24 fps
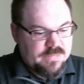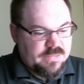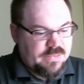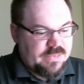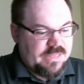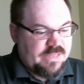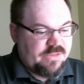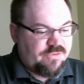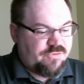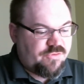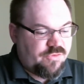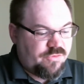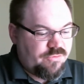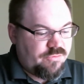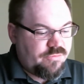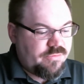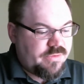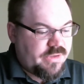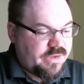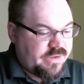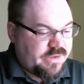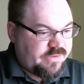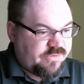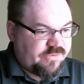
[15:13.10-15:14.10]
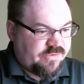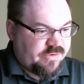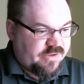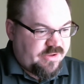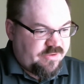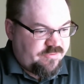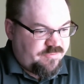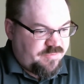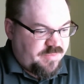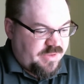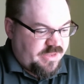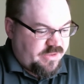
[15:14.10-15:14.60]
In 2 nights,
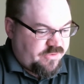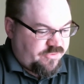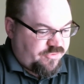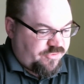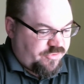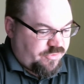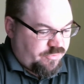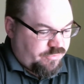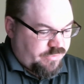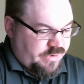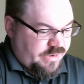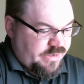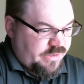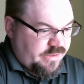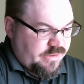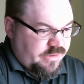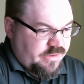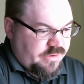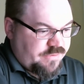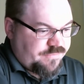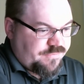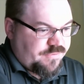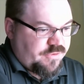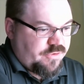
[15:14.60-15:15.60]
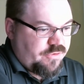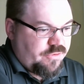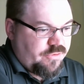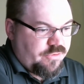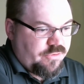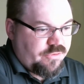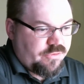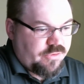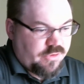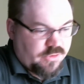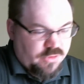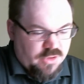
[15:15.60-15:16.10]
I've managed to write enough
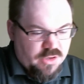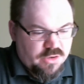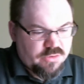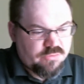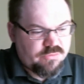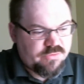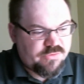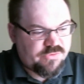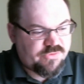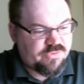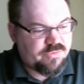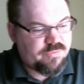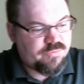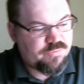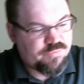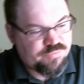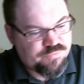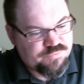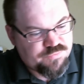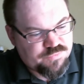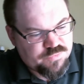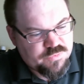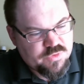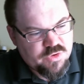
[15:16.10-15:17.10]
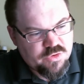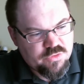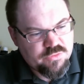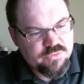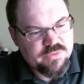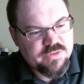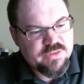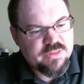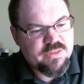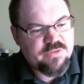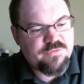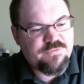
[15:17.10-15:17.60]
code, along with some code
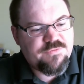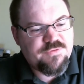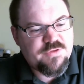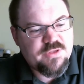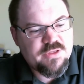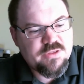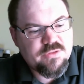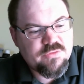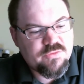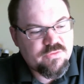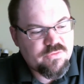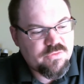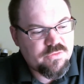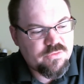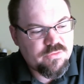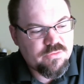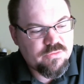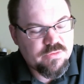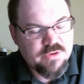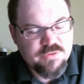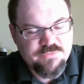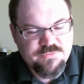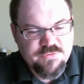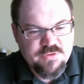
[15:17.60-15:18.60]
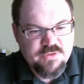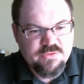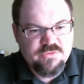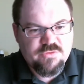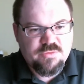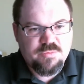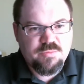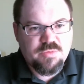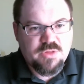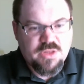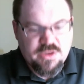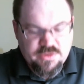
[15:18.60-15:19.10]
that I found too. I found
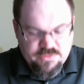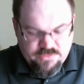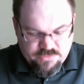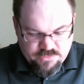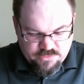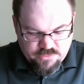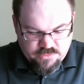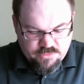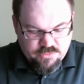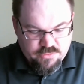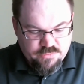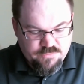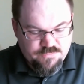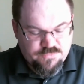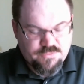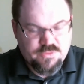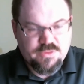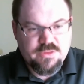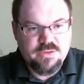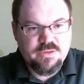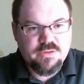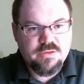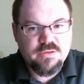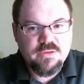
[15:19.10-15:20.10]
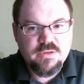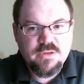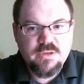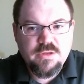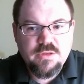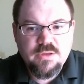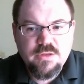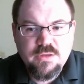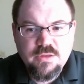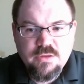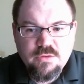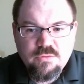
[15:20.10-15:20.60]
some blocks of code for the
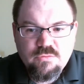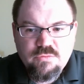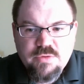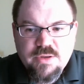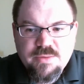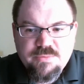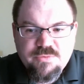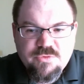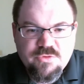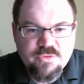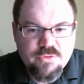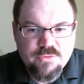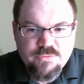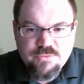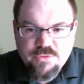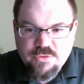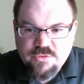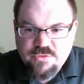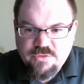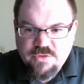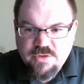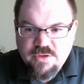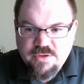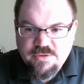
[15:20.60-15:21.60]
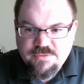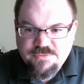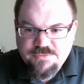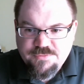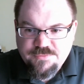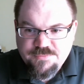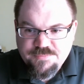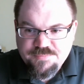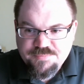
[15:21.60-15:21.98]
web server stuff.